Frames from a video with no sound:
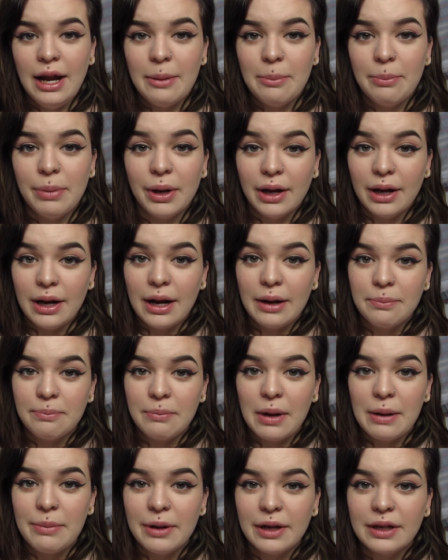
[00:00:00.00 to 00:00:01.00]
But
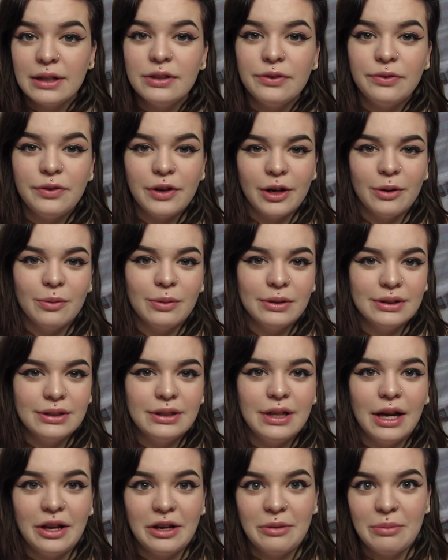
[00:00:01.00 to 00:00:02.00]
my biggest fear was
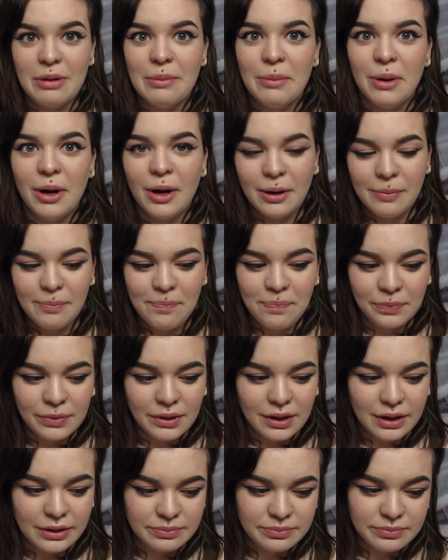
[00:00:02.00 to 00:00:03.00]
telling my mom,
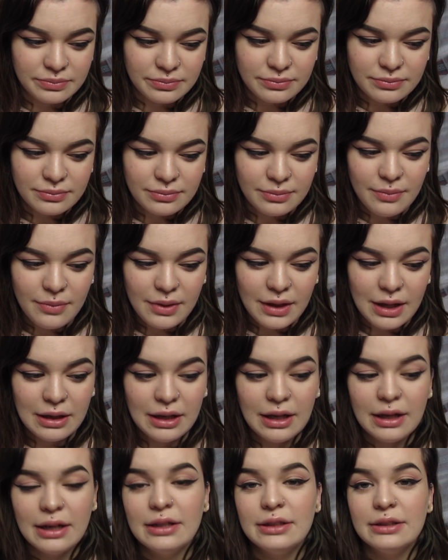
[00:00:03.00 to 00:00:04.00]

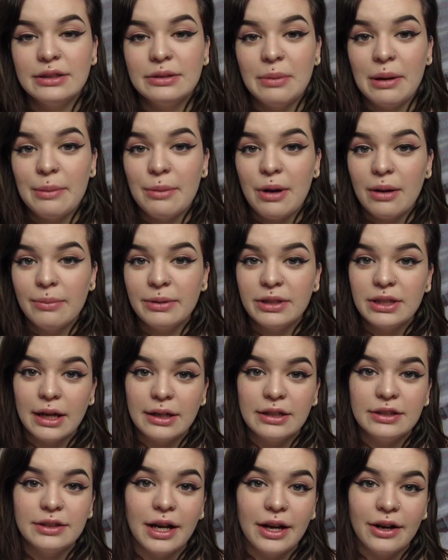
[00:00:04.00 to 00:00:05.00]
because my mom is
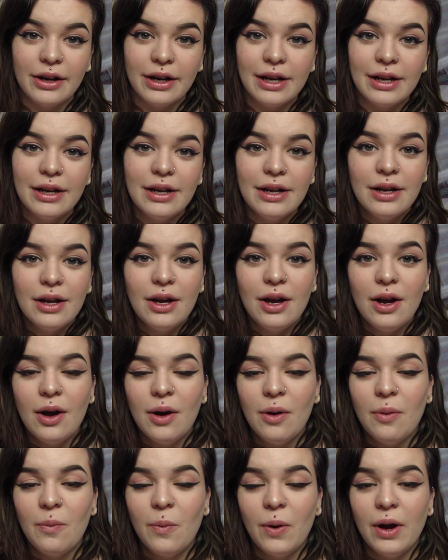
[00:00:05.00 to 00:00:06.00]
kind of scary
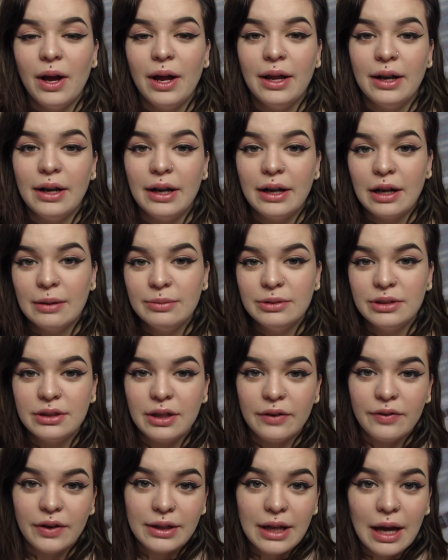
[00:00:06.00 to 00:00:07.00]
when it comes to
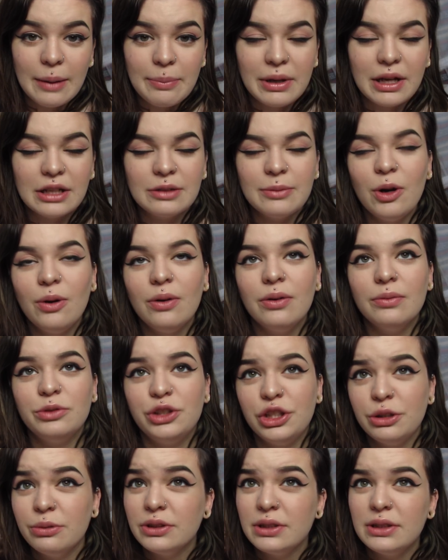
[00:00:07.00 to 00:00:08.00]
stuff like that, because my,
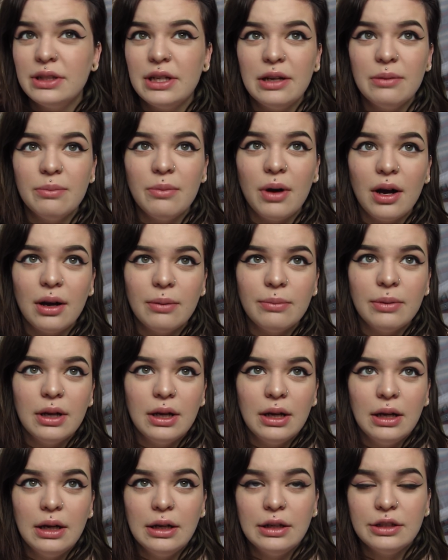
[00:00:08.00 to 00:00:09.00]
she was a teen mom,
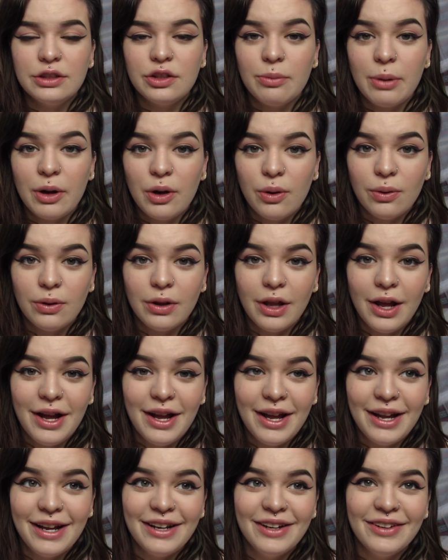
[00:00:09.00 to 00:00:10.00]
so my whole
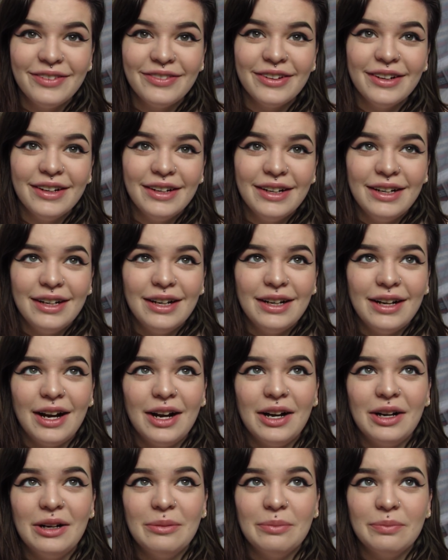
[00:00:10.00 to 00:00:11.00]
life,
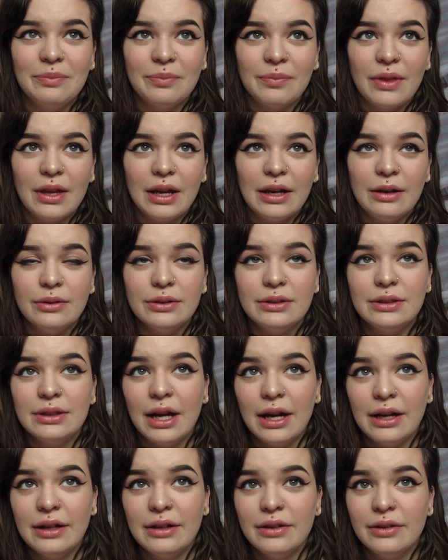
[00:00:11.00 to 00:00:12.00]
um, it was
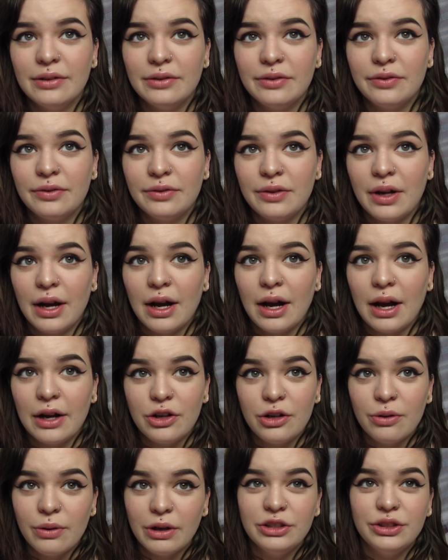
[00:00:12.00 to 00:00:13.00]
kind of, I
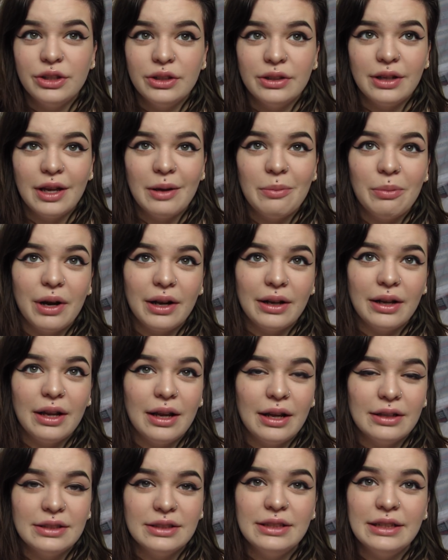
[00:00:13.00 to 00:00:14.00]
knew I shouldn't get
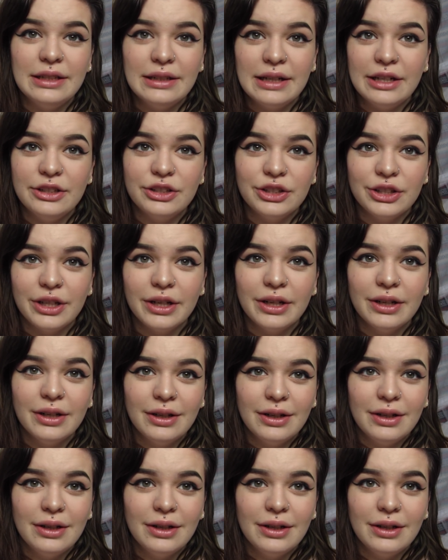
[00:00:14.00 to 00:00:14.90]
pregnant as a teenager,